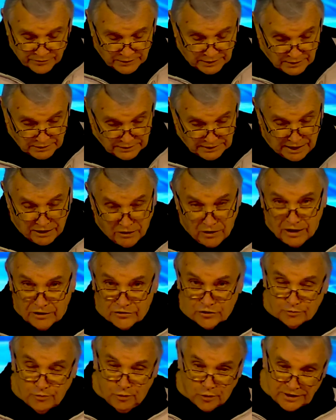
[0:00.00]
Now, under
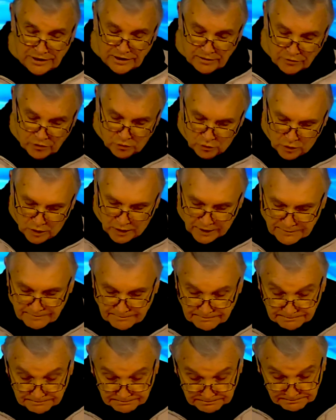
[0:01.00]
point number one,
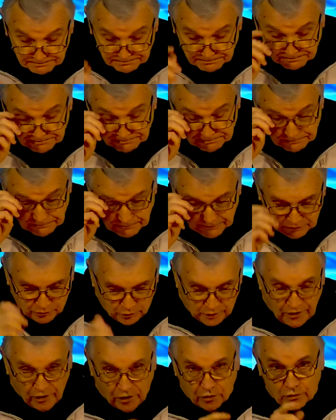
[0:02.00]
we
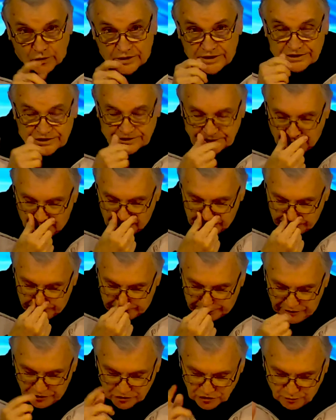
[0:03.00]
already started, but
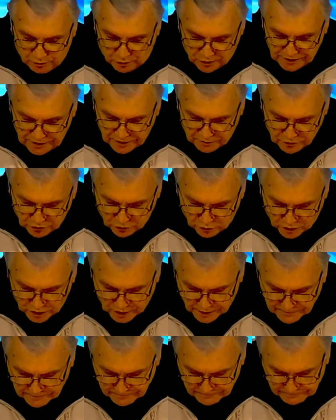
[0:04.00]
here's point number one.